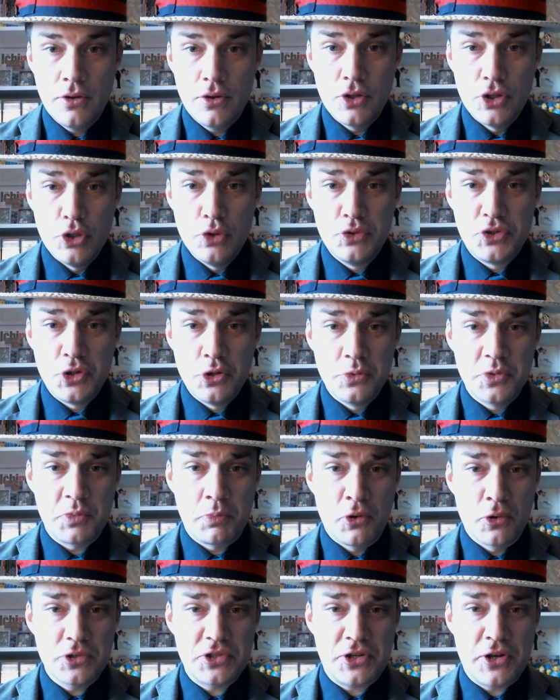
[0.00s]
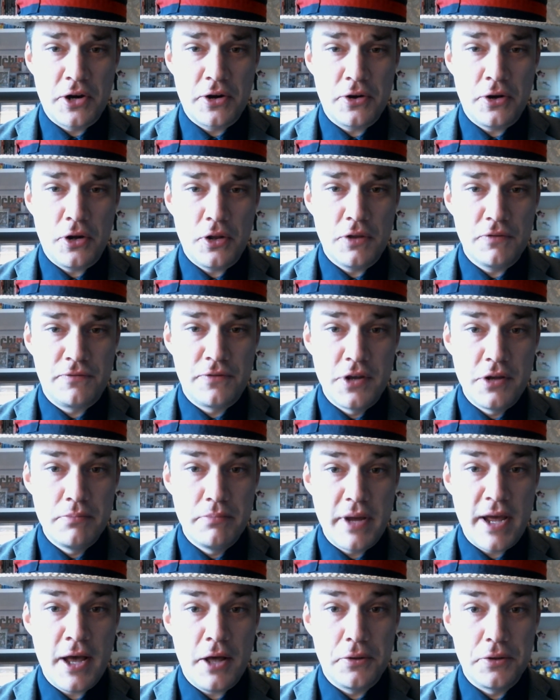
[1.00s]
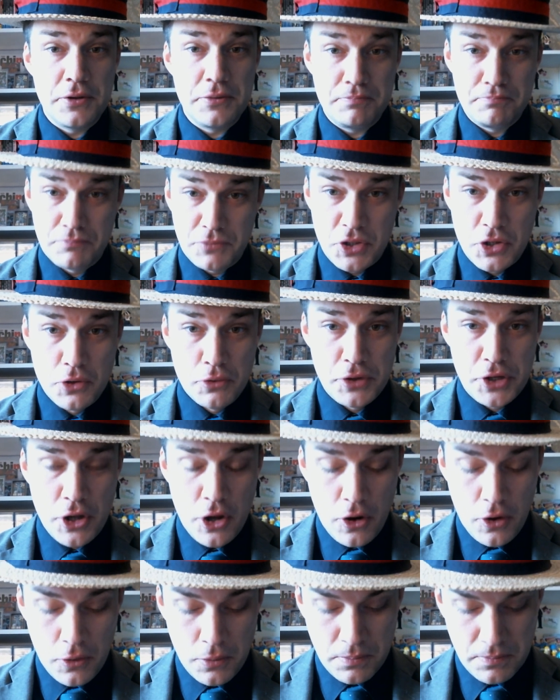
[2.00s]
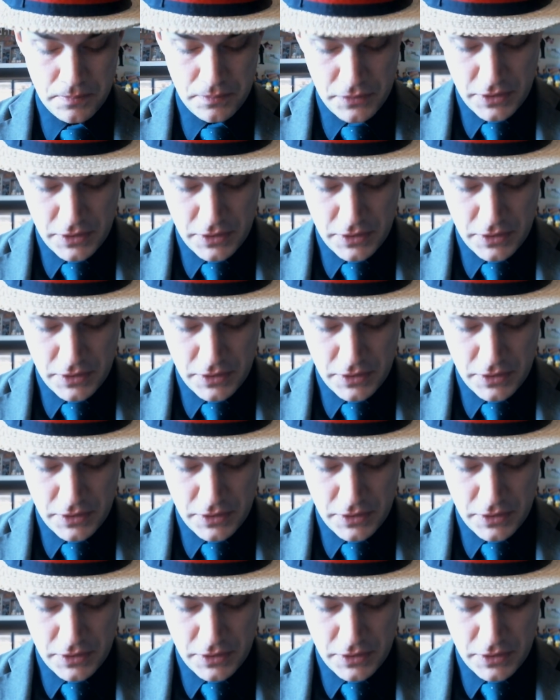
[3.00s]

YouTube Sports Card Hall of Fame ballot. Here we go.